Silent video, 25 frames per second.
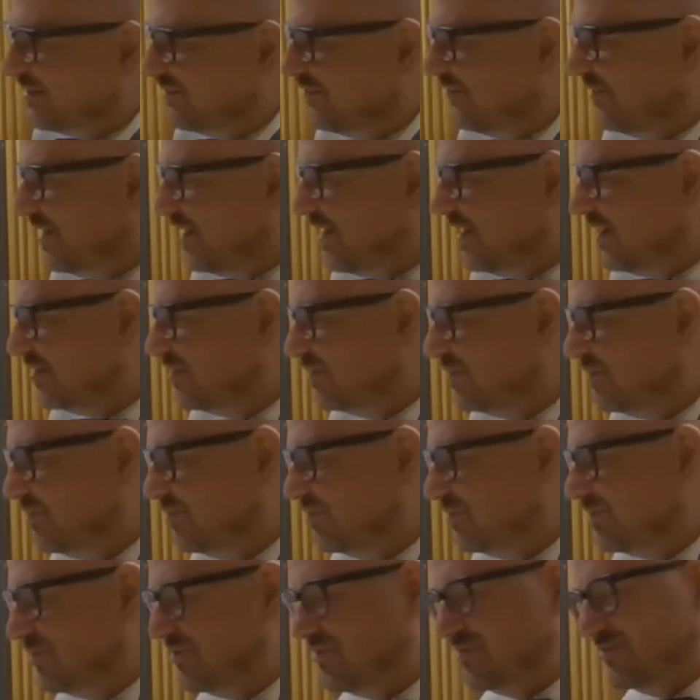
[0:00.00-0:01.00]
that,
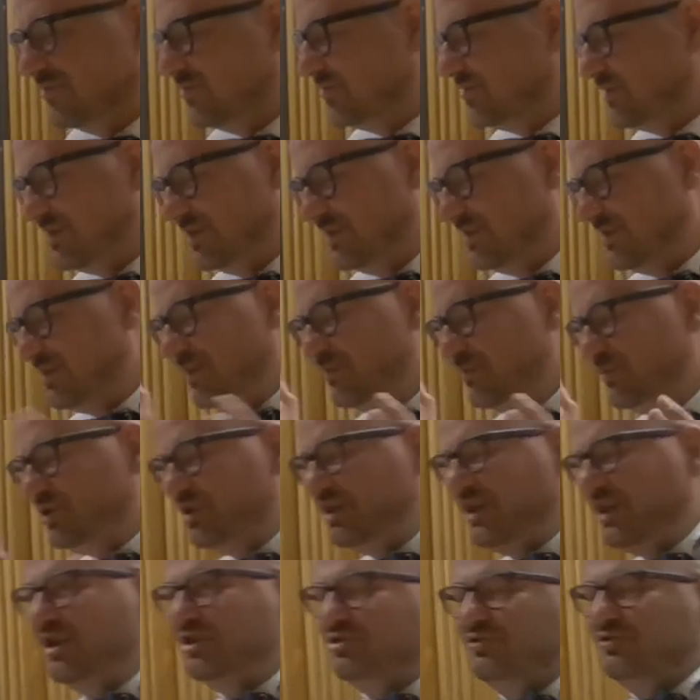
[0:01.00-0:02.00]
some
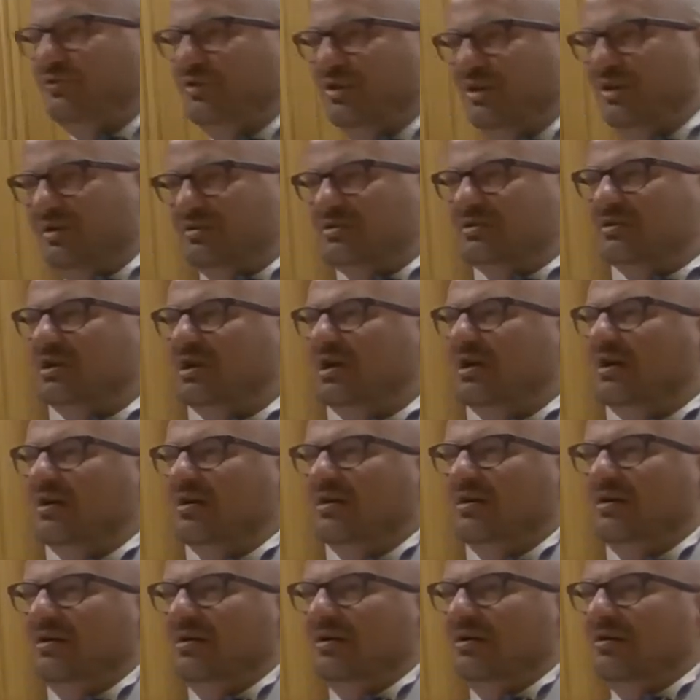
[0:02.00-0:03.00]
strange things.
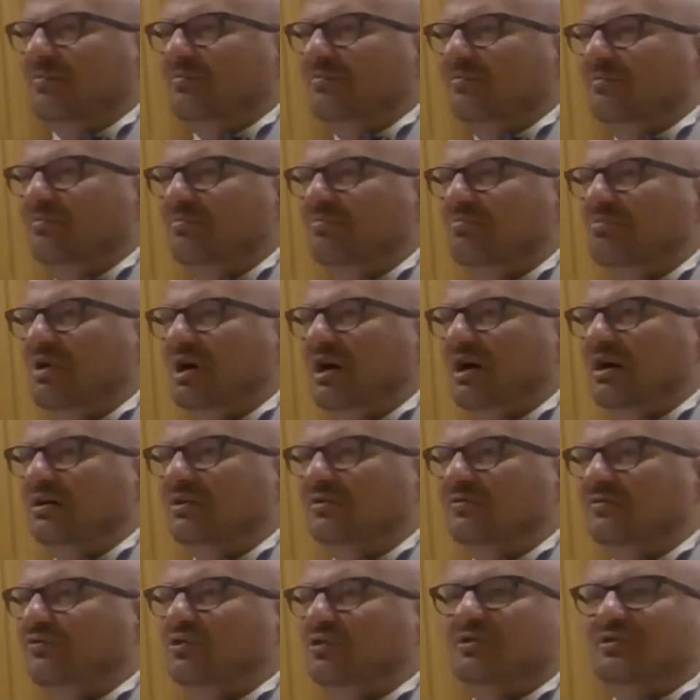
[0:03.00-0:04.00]

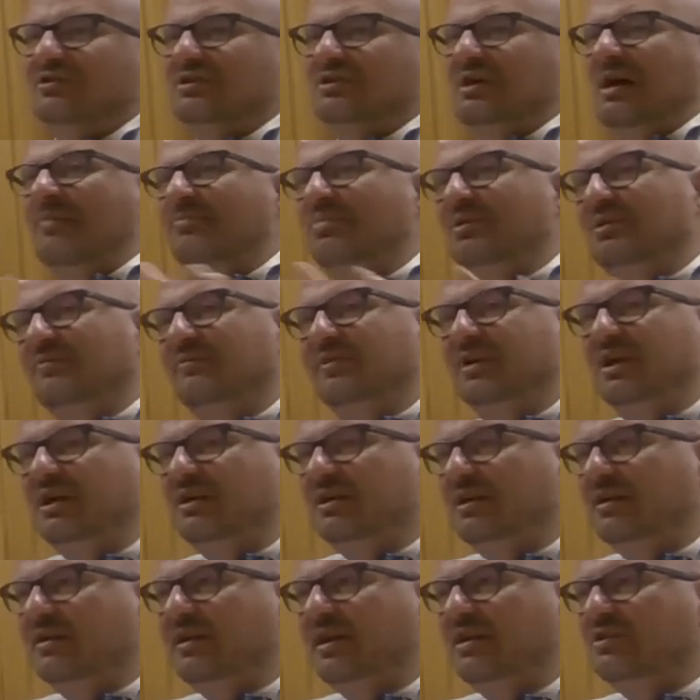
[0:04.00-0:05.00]
But for example, they
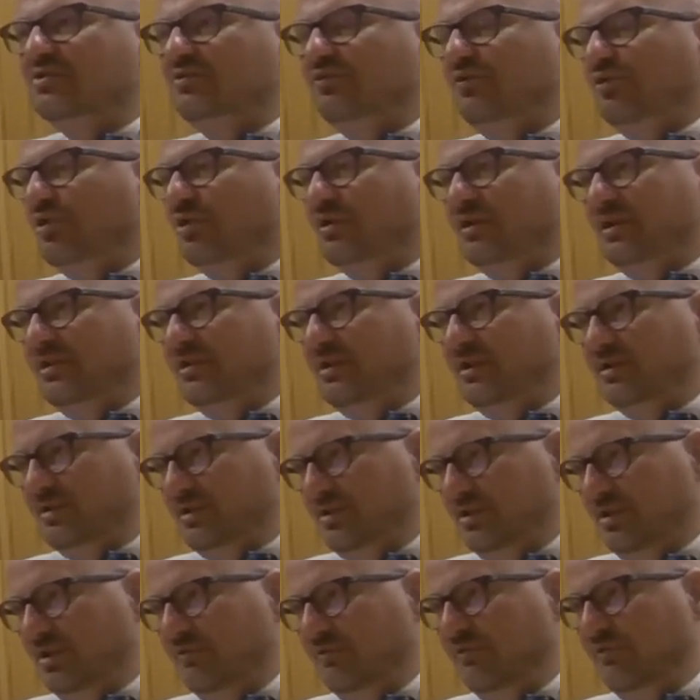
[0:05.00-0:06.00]
are against
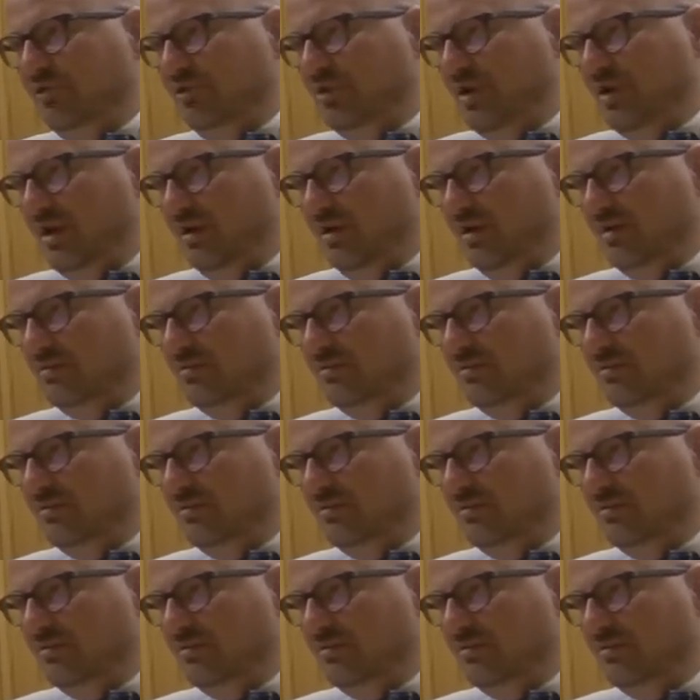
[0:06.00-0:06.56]
foreigners in Lithuania.